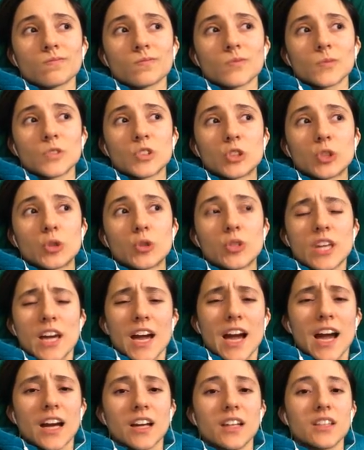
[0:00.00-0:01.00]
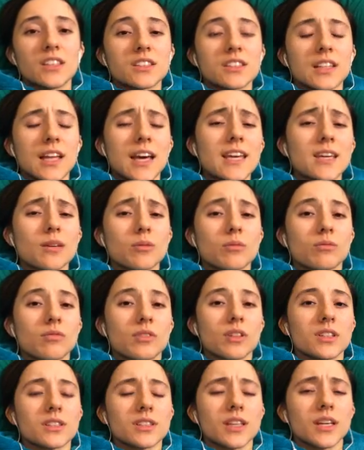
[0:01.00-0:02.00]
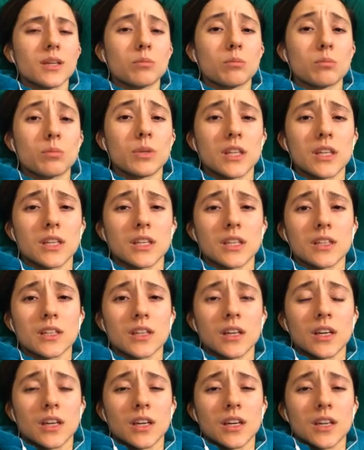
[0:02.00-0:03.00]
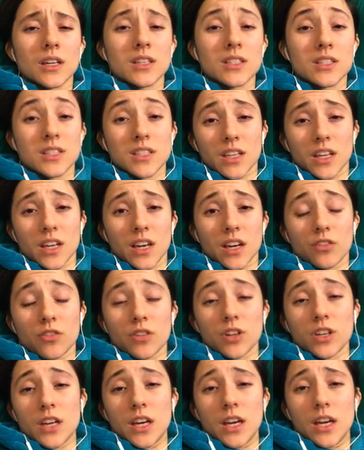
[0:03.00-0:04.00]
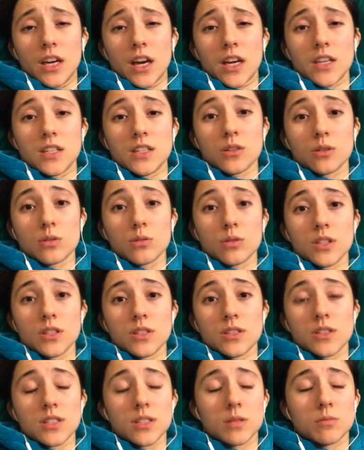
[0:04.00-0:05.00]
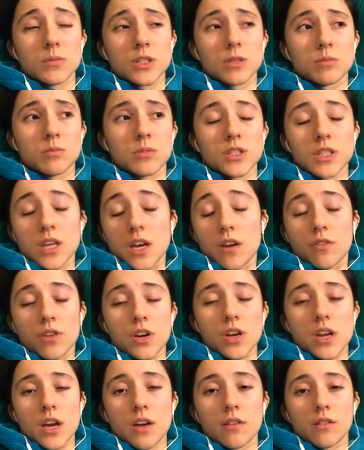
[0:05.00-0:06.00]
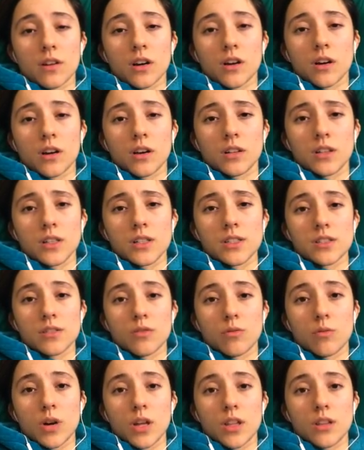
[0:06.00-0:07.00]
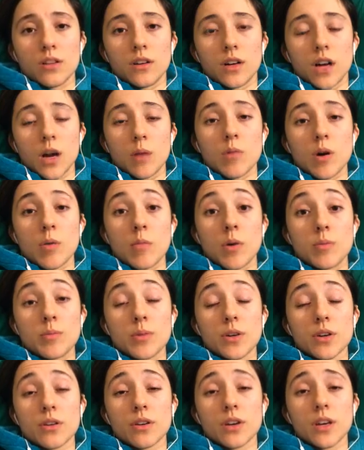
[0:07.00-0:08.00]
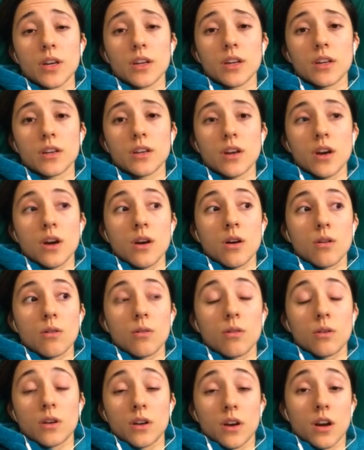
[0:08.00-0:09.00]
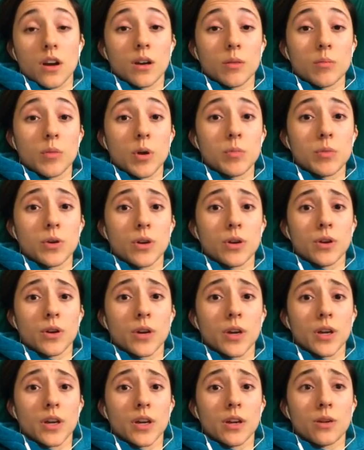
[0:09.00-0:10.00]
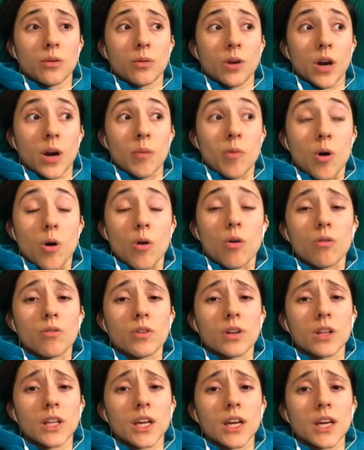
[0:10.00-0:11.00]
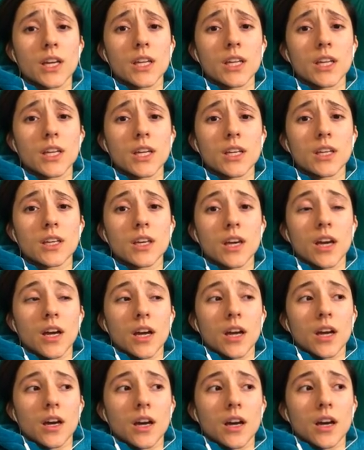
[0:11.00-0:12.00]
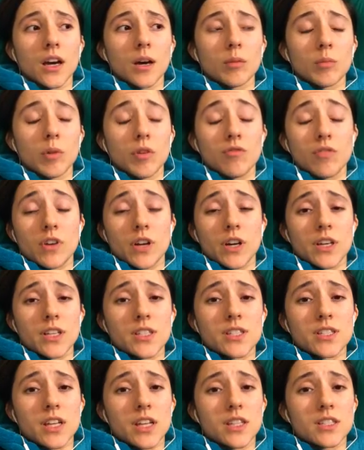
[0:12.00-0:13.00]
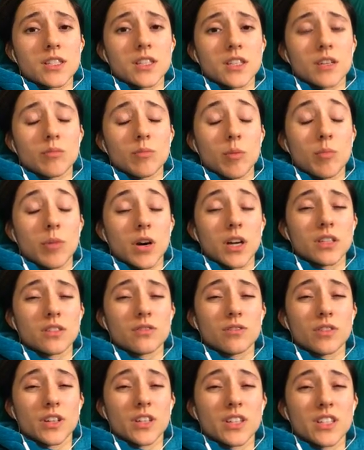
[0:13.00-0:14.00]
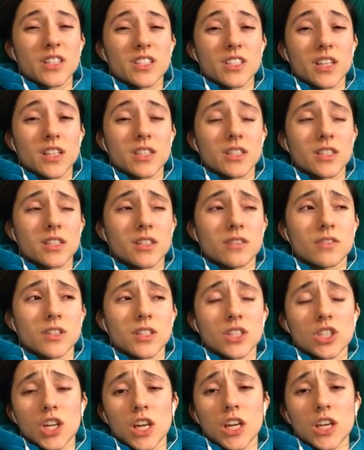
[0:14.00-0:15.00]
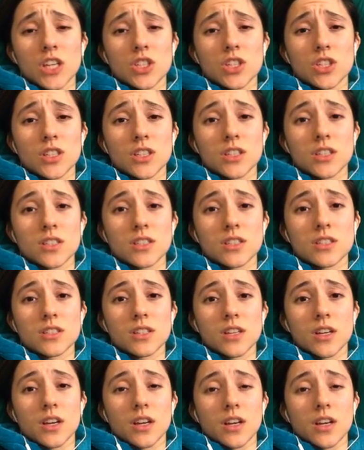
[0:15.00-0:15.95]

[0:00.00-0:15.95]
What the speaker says: So yeah, it's like being sick every day. I deal with symptoms every day regardless of whether I'm on my period or not on my period or I'm ovulating. I'm very sensitive. My body's very sensitive to changes.